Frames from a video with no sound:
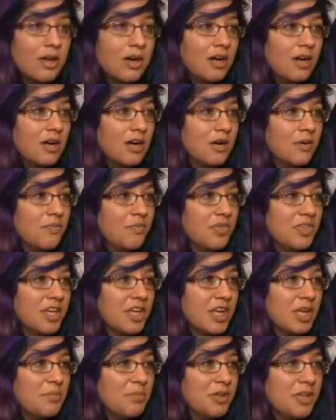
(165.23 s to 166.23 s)

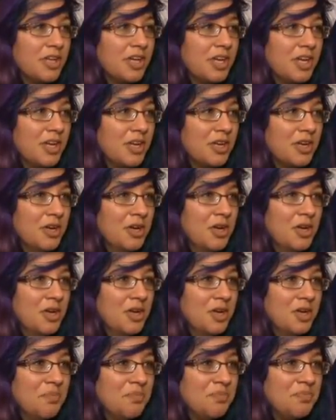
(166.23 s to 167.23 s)
that I played
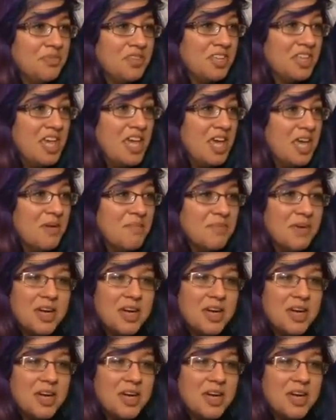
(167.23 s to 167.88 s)
hit